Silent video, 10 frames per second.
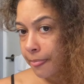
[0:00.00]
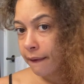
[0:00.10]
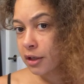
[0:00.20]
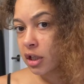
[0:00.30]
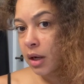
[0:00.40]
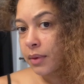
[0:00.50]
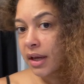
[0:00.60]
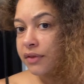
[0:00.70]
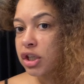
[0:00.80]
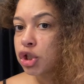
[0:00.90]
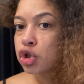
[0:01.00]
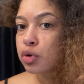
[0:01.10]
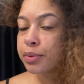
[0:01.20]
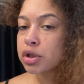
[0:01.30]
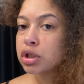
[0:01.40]
So now we have these
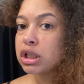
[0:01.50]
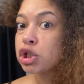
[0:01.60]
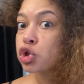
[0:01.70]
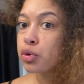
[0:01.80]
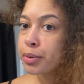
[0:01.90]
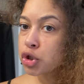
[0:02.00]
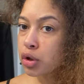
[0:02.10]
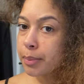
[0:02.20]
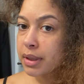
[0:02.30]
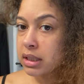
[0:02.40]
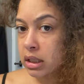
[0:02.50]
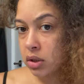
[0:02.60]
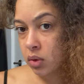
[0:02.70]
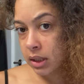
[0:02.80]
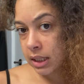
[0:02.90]
super short pieces
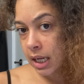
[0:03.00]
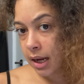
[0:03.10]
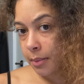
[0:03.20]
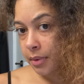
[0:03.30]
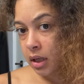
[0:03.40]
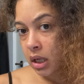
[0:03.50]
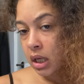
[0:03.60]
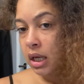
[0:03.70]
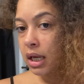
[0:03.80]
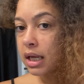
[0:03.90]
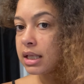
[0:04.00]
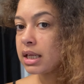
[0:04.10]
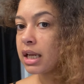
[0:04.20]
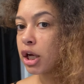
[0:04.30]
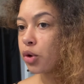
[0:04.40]
on top, and
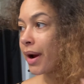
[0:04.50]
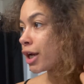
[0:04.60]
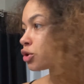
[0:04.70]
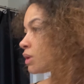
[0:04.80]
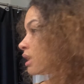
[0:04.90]
then they gradually